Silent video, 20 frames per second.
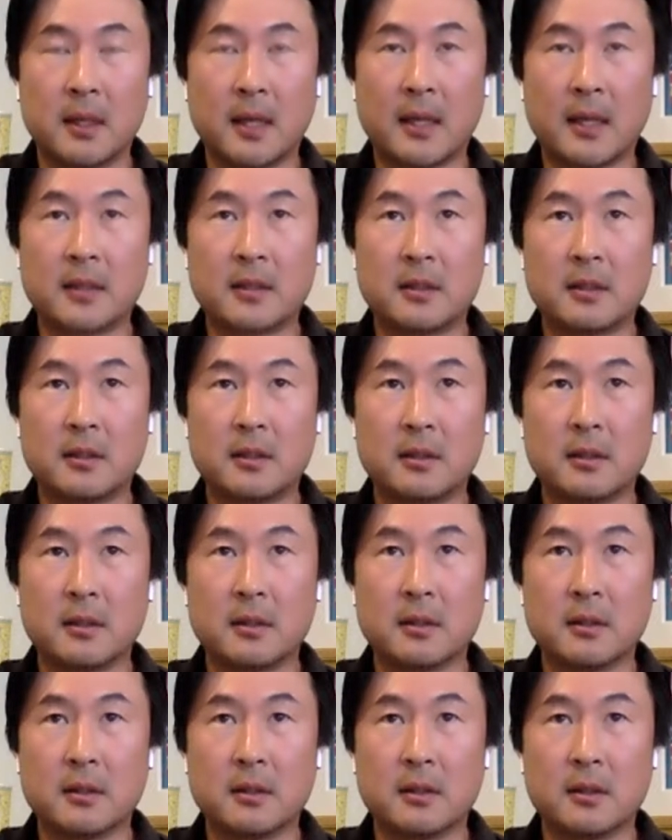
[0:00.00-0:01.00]
that's
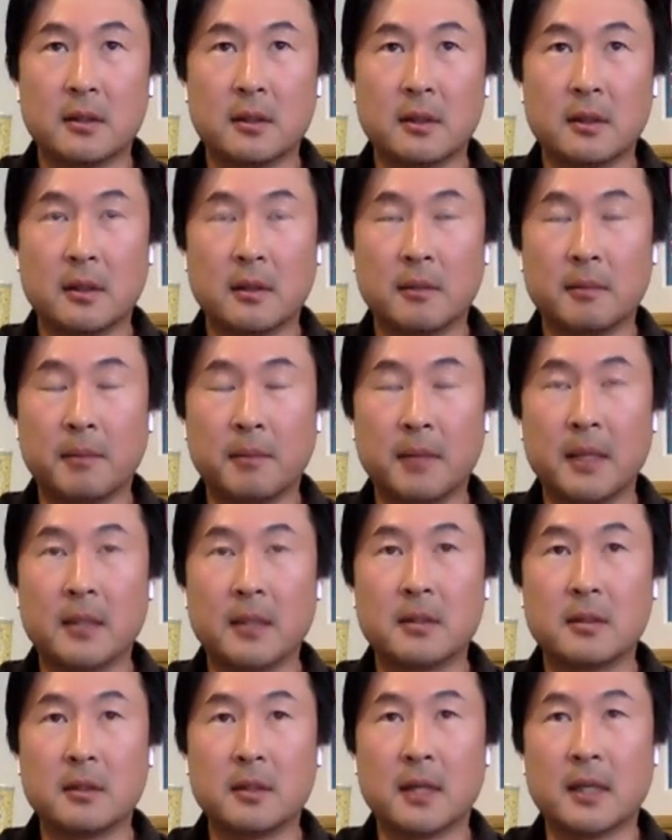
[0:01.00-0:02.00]

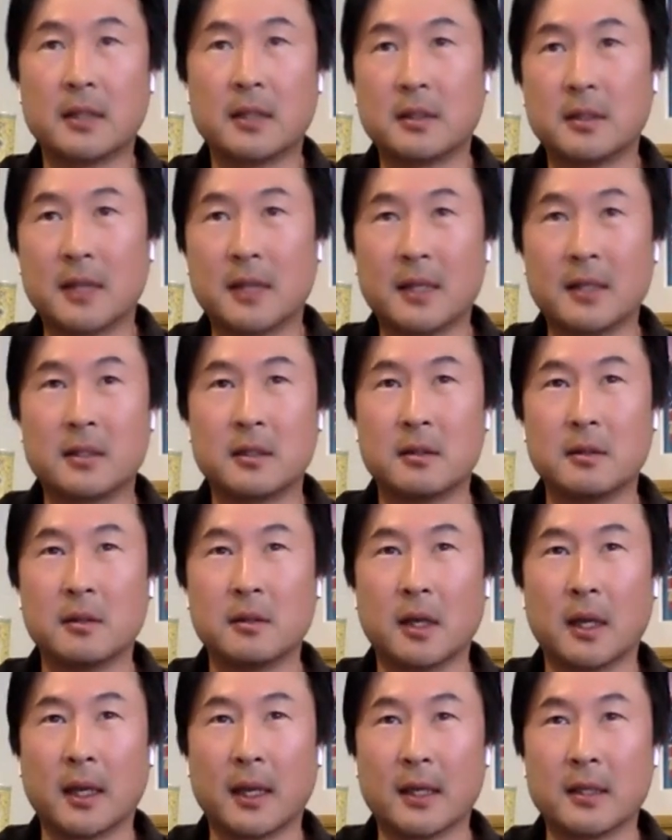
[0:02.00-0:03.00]

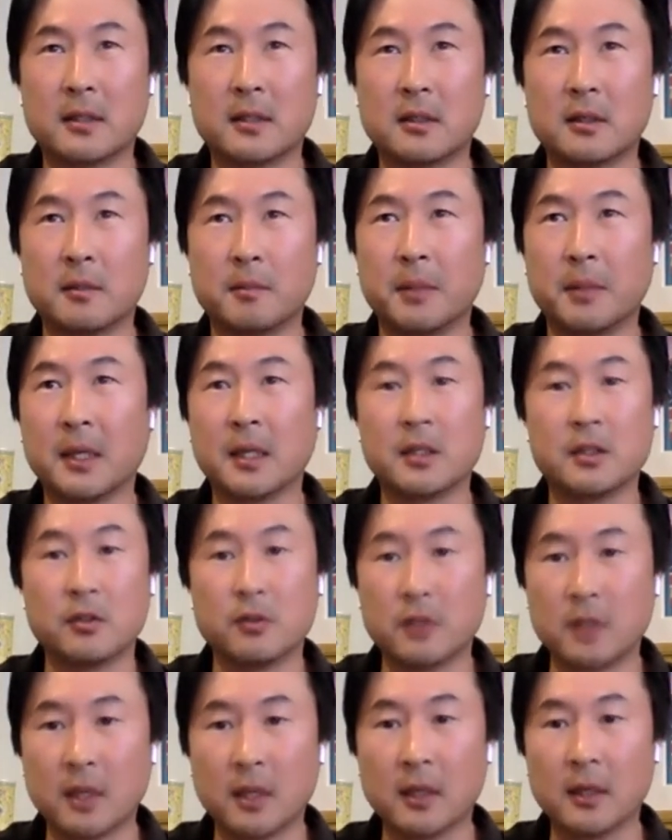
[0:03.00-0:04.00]
I guess the biggest
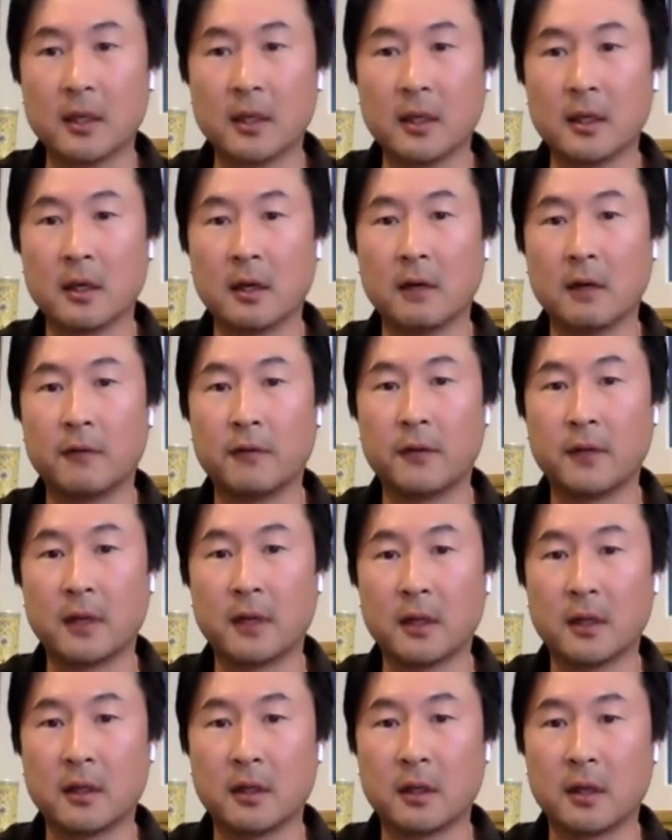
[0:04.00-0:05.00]
utility of
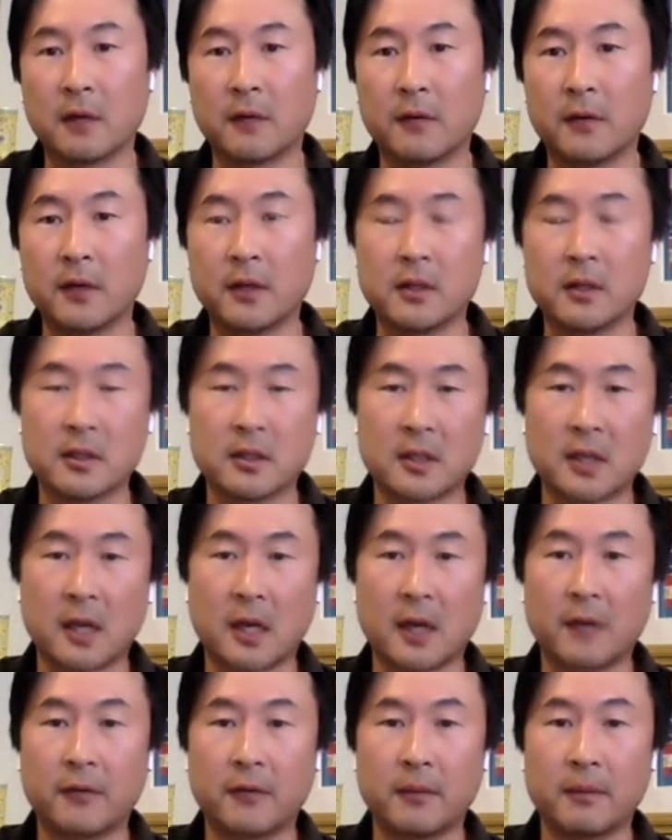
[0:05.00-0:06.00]
the governance
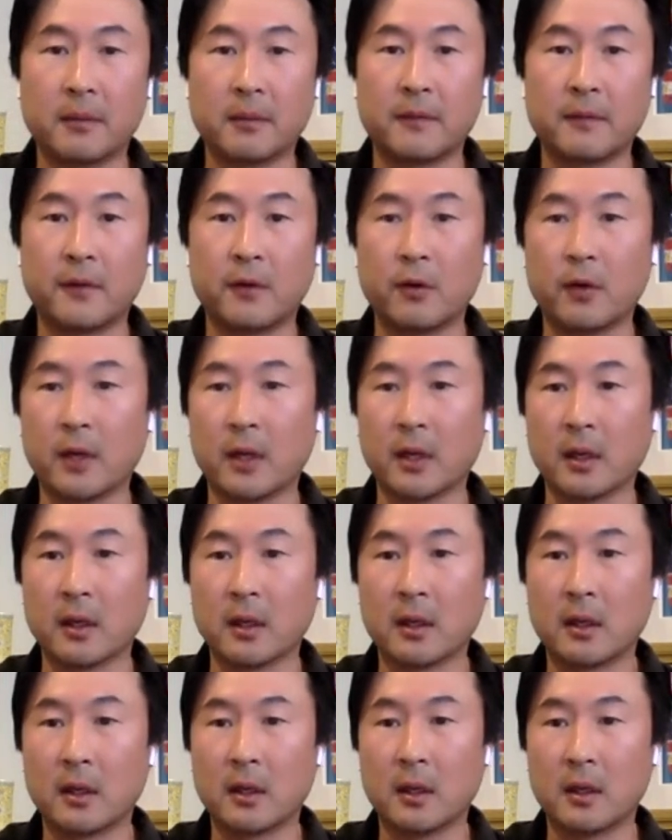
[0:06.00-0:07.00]
aside from the voting.